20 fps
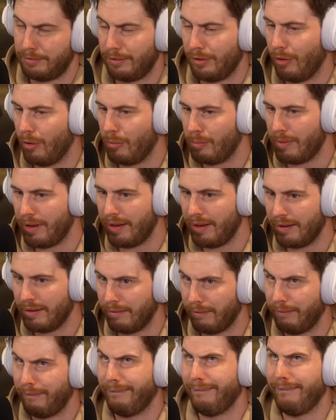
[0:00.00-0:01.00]
you know me
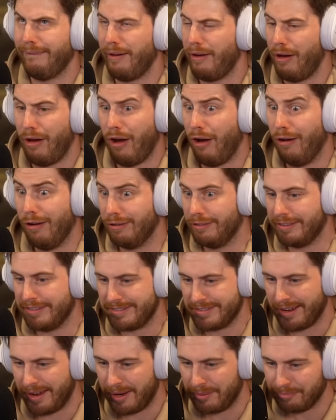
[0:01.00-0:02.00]
all the
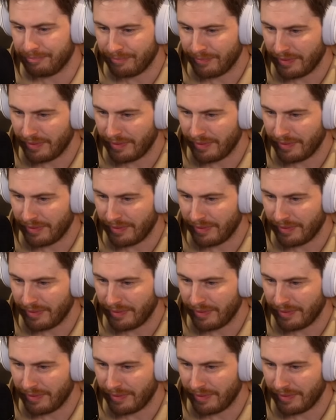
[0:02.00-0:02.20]
time.